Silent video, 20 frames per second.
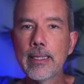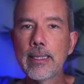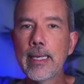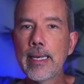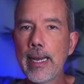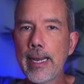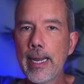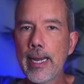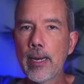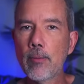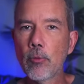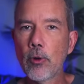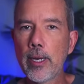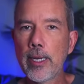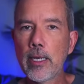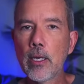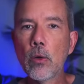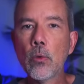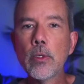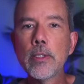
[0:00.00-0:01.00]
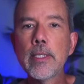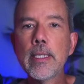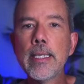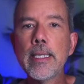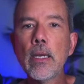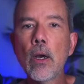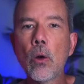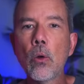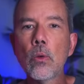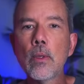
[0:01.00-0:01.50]
that ham radio was
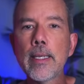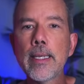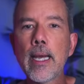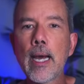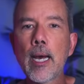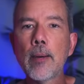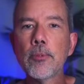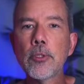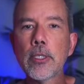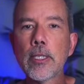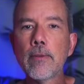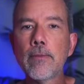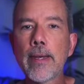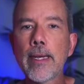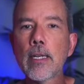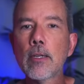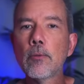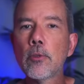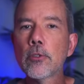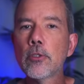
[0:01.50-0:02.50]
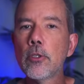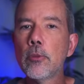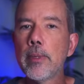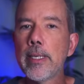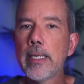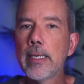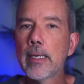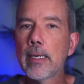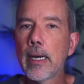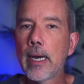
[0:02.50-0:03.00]
the only option available to
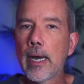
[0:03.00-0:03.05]
me